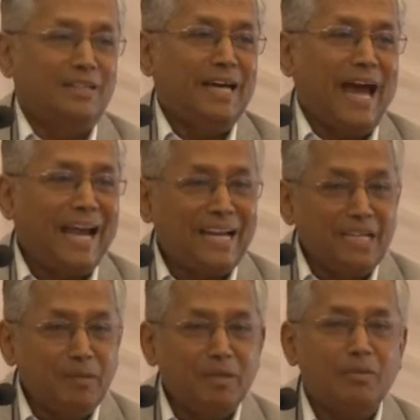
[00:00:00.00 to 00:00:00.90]
The
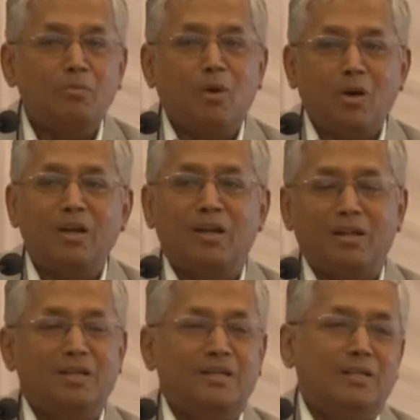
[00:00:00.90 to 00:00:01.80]
academic
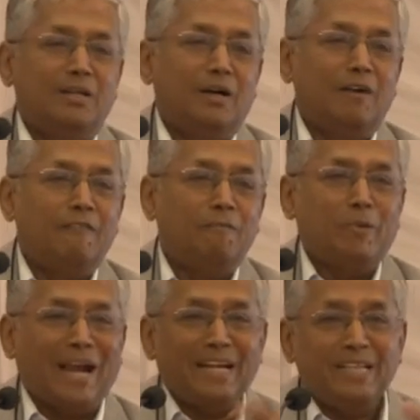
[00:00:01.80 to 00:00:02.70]
model of
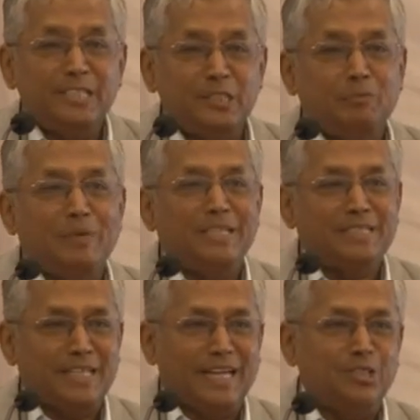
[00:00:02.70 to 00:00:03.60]

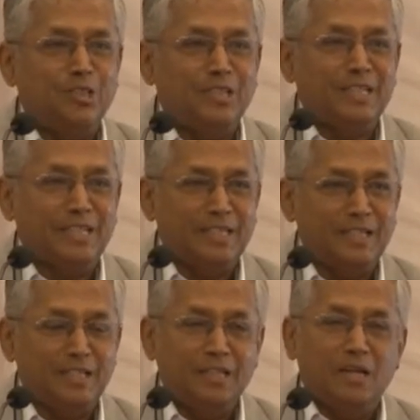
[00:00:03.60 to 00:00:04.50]
practice-based engineering